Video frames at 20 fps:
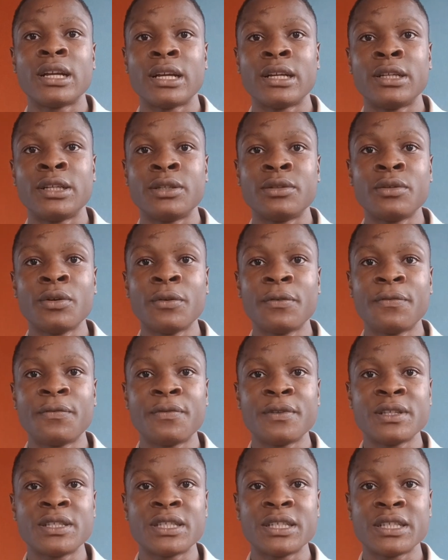you know
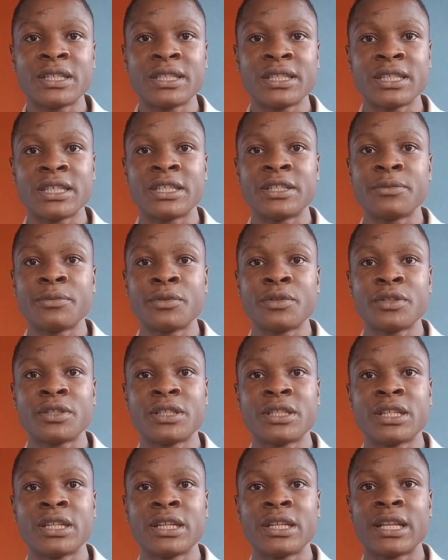physics is
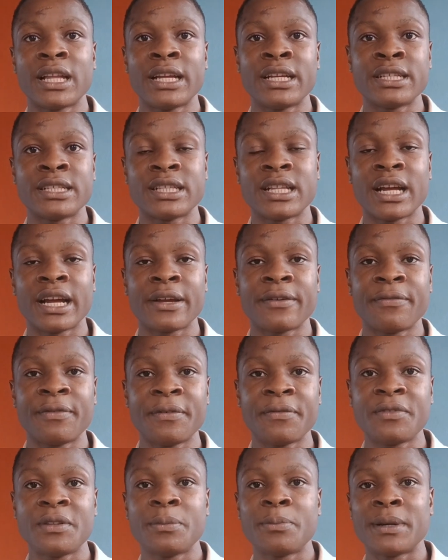mostly like
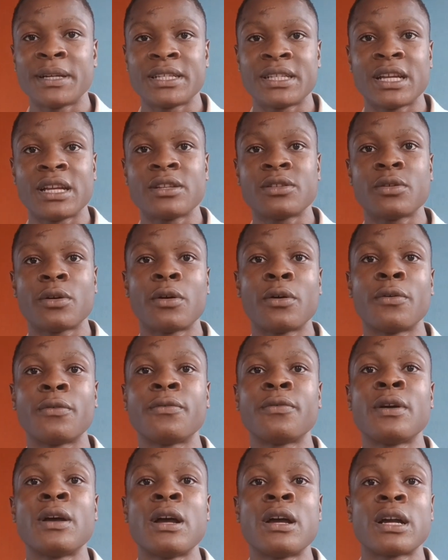50% of
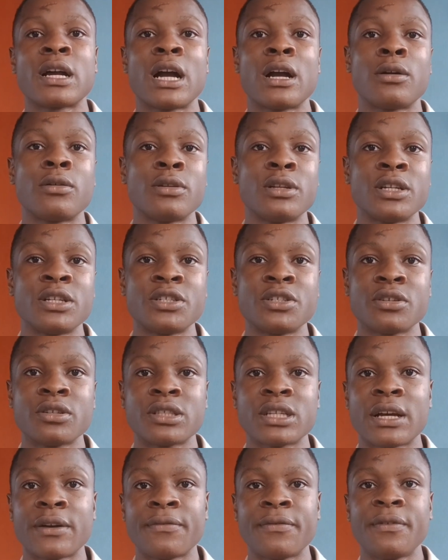calculations
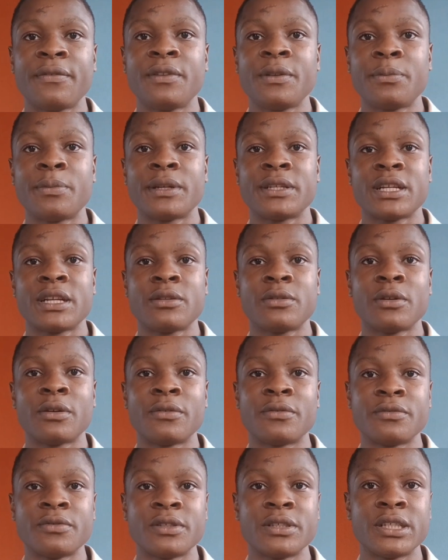and 50%
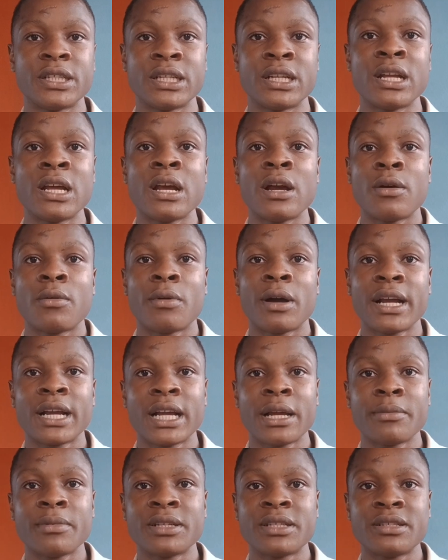of reading, while
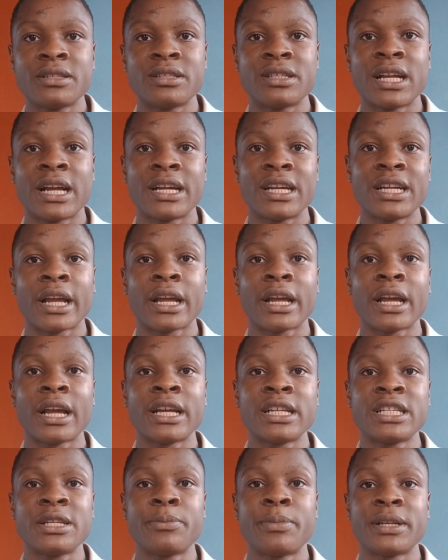chemistry is like
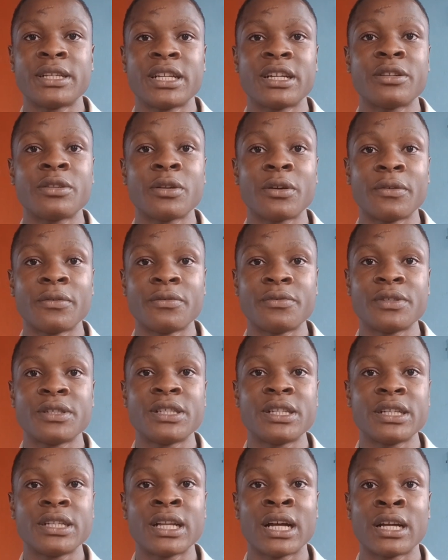80% of
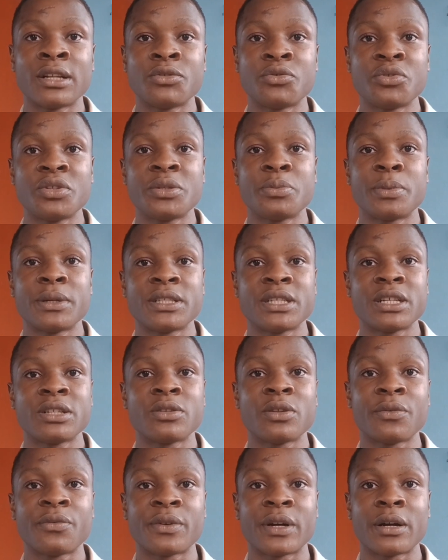reading and 20%
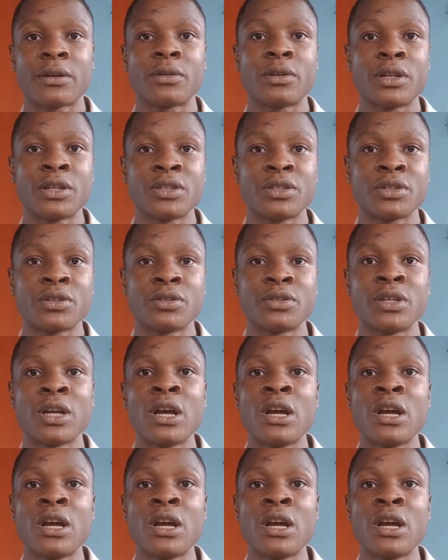of calculations.